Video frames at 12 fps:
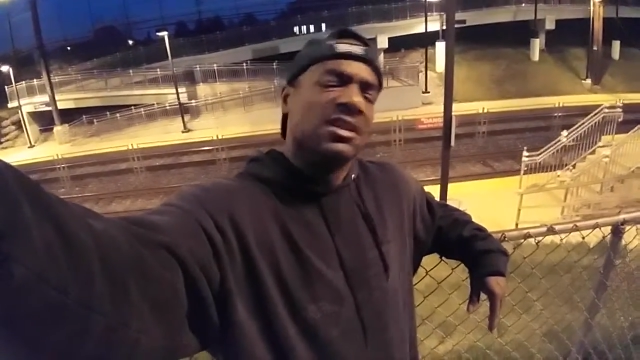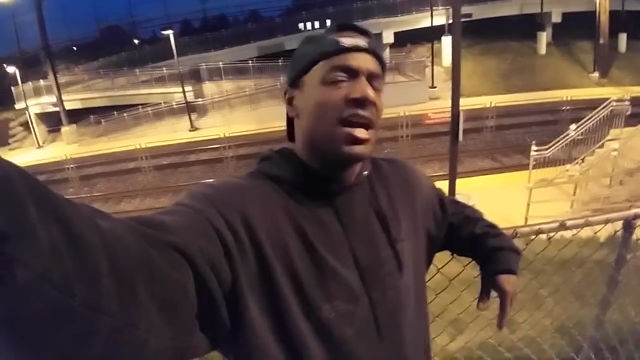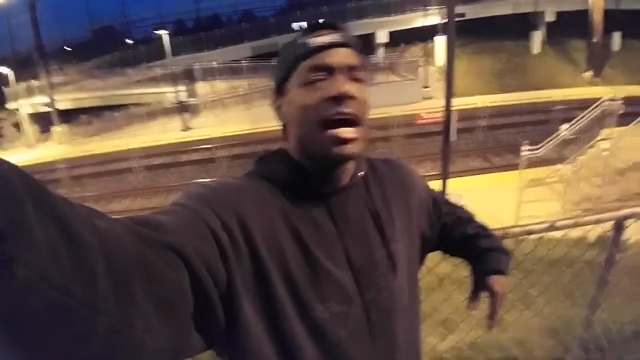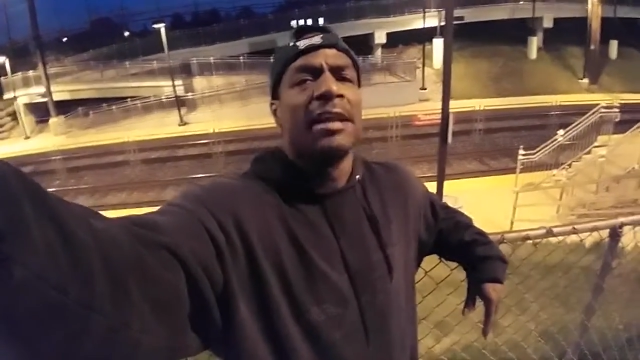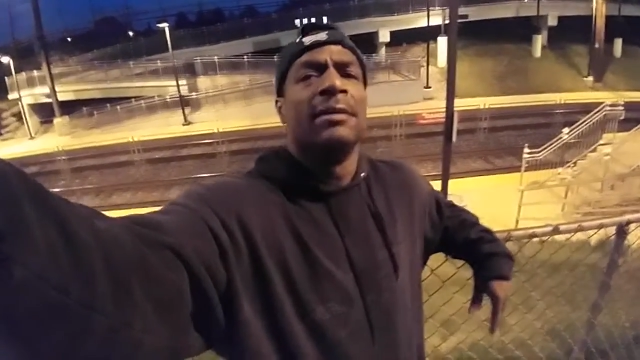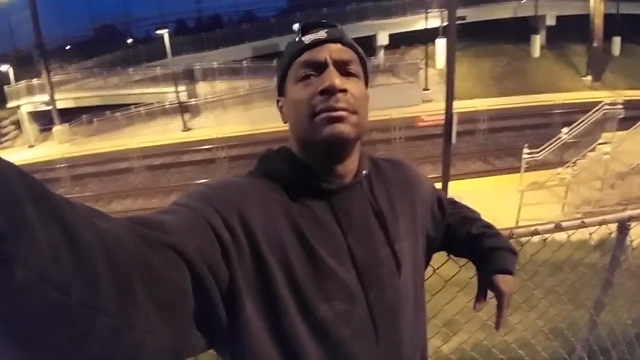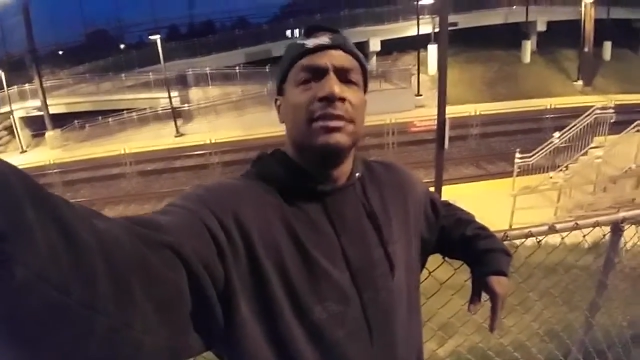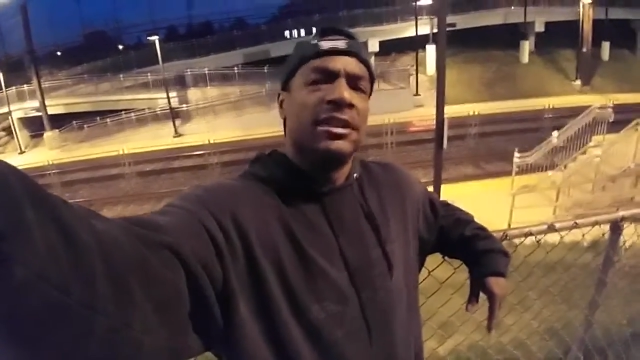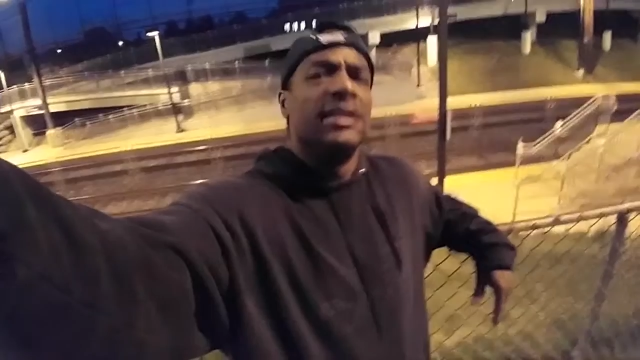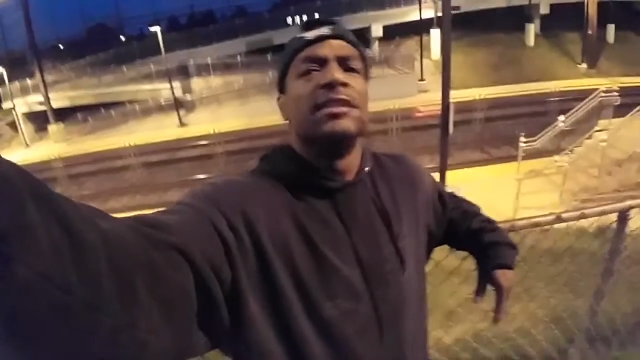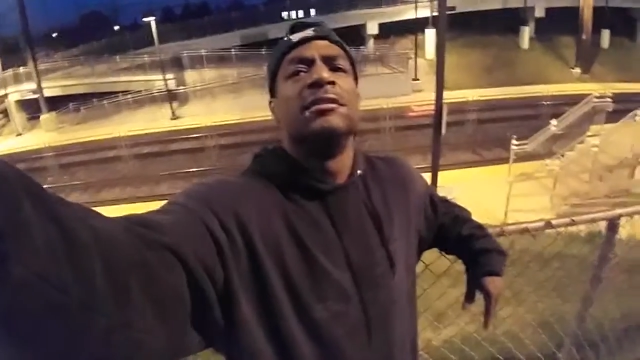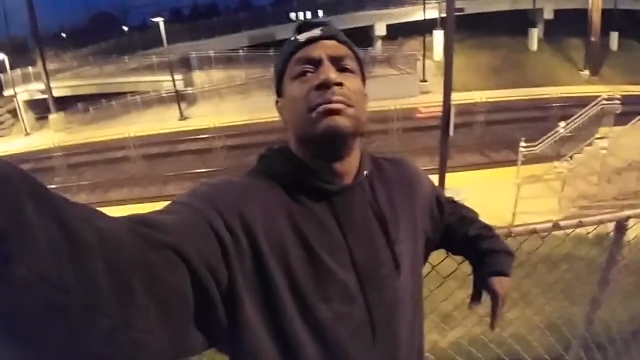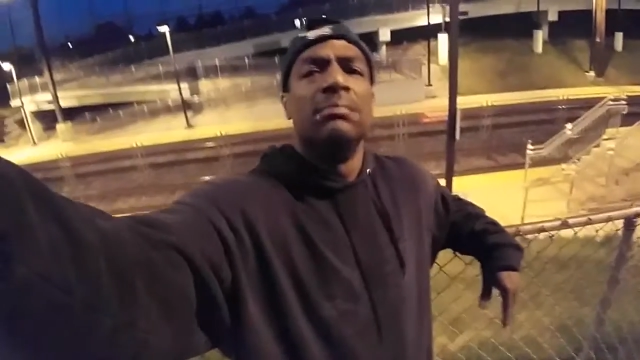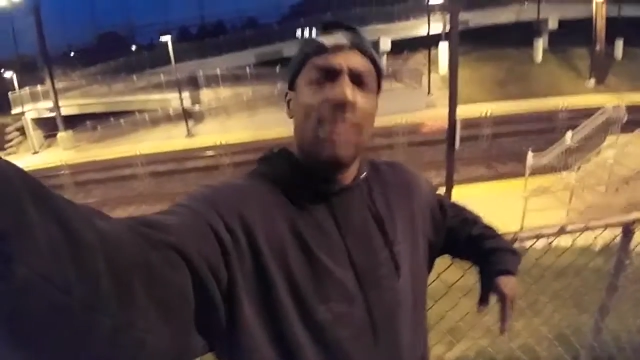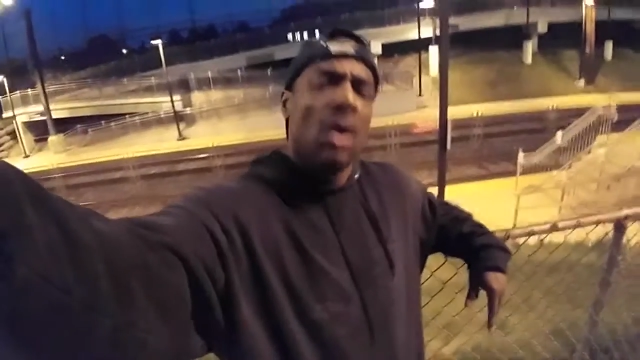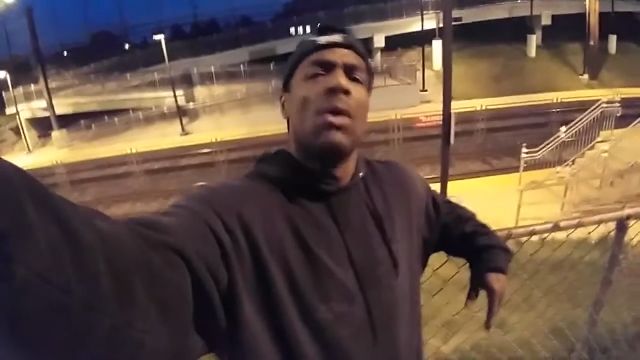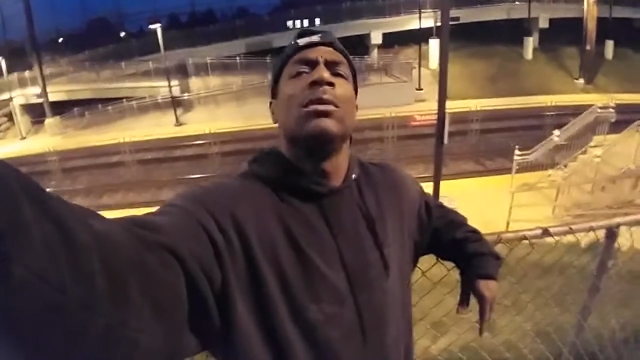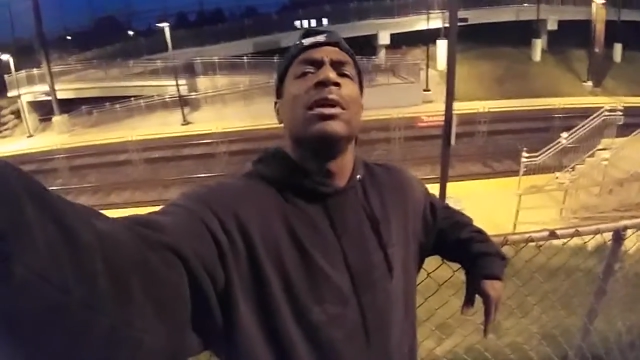Got up this
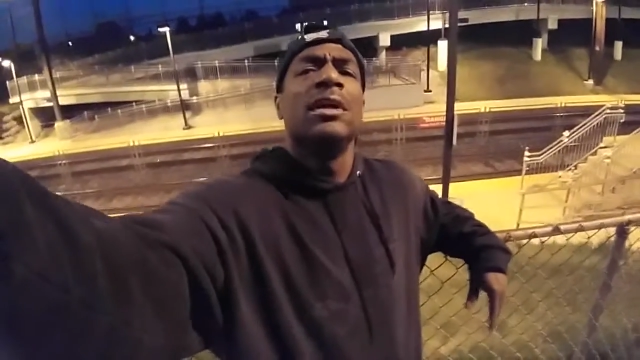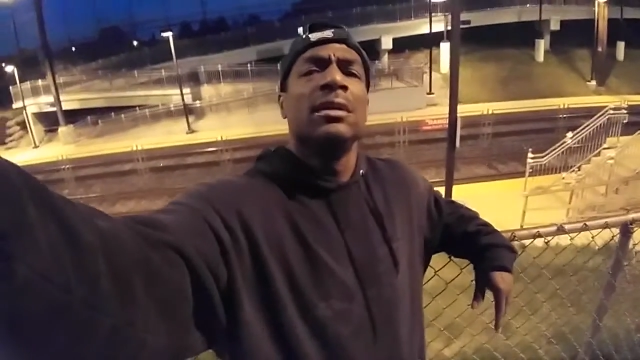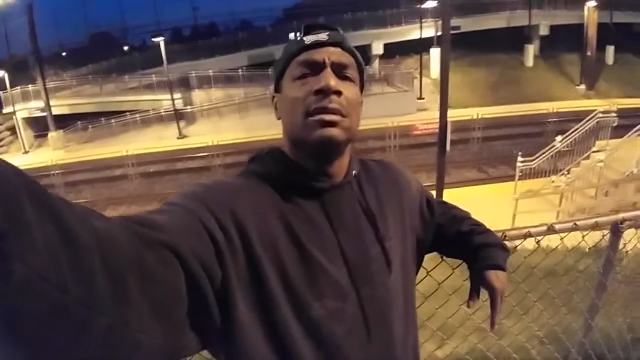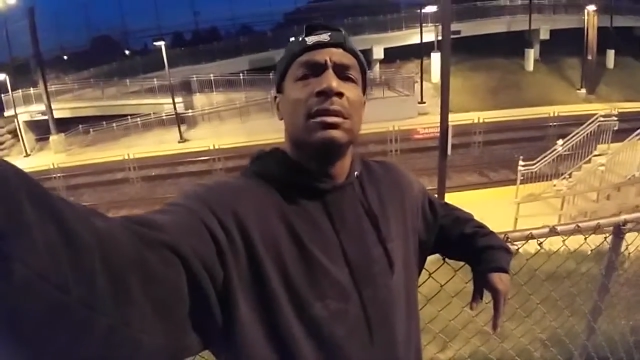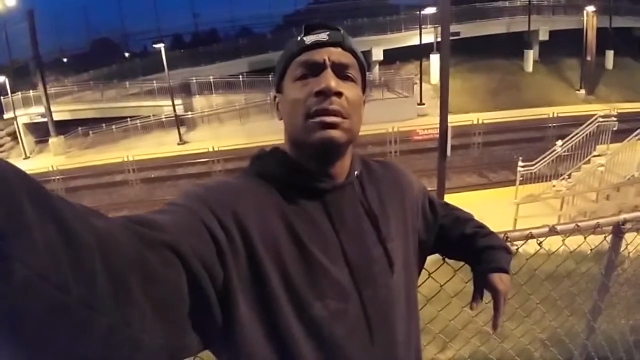morning,